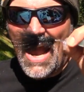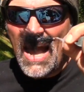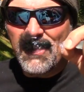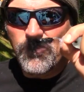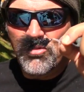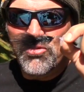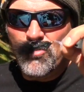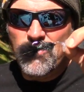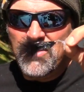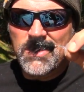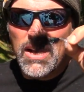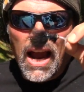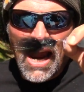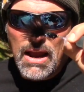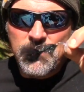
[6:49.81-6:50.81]
at certain
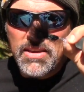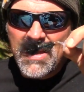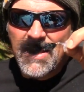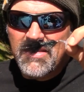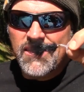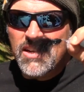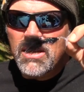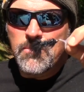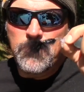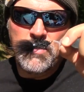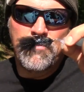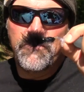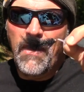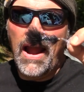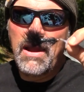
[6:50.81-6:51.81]
times it's gonna
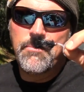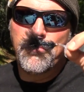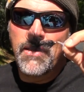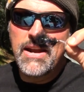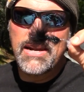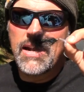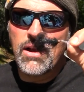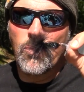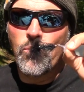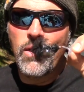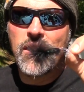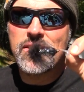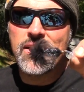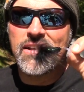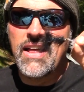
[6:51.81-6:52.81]
be vibrating and
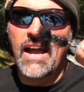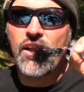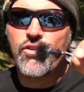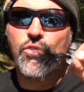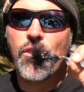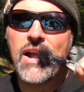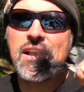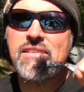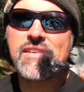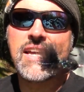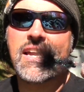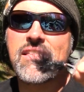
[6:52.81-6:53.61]
wiggling like crazy,